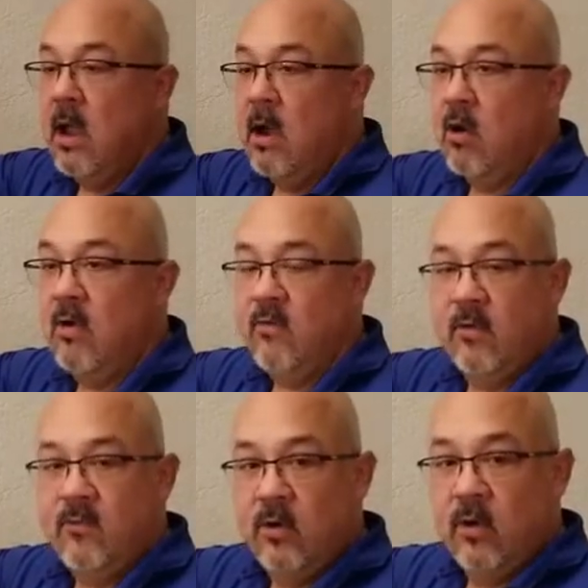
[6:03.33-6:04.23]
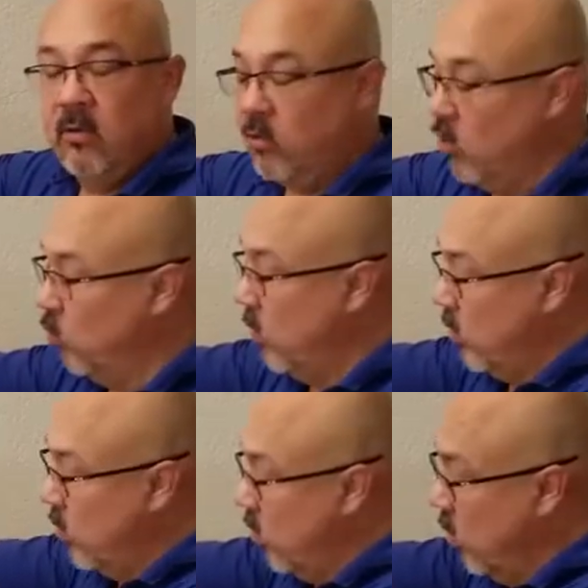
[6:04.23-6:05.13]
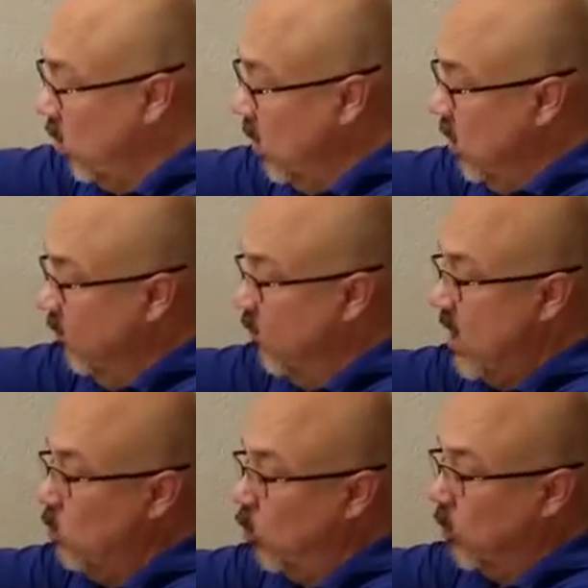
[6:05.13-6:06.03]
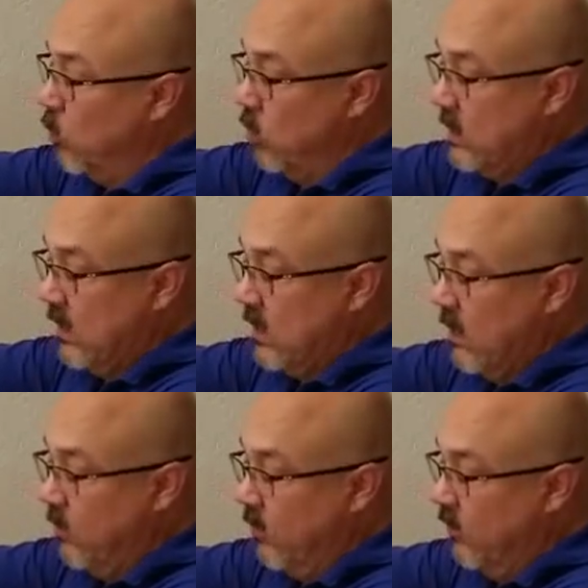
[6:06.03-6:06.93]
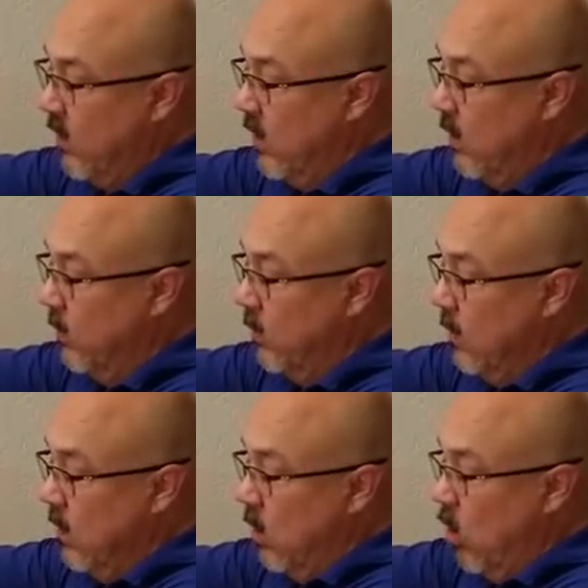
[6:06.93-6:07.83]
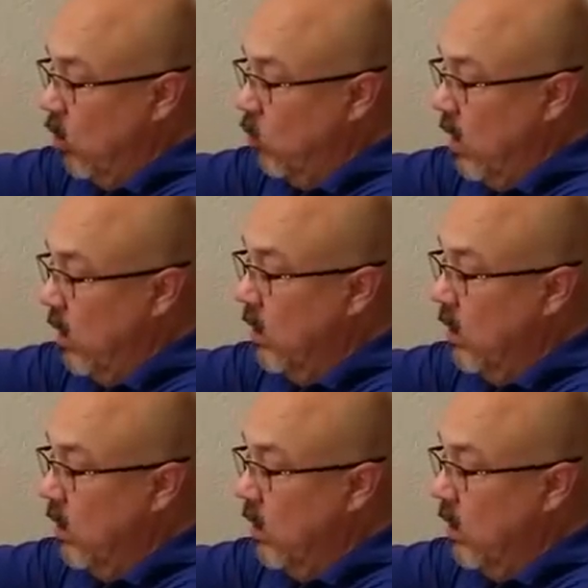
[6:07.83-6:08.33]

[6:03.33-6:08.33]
However, if you're concerned whether your frame will support that type of hardware,